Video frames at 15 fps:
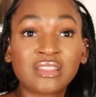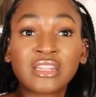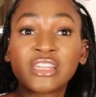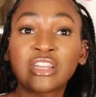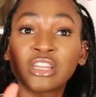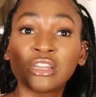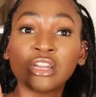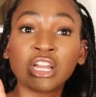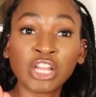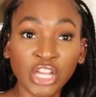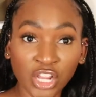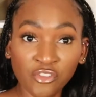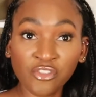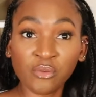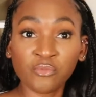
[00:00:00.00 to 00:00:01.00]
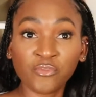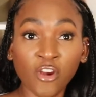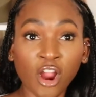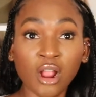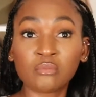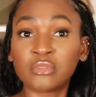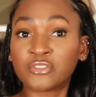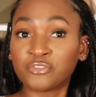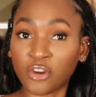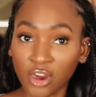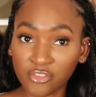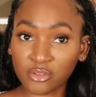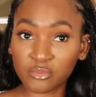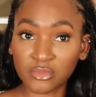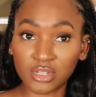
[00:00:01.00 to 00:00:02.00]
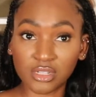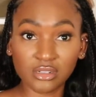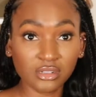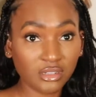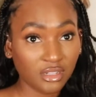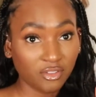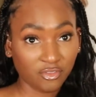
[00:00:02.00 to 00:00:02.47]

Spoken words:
they look good from far, but far from good.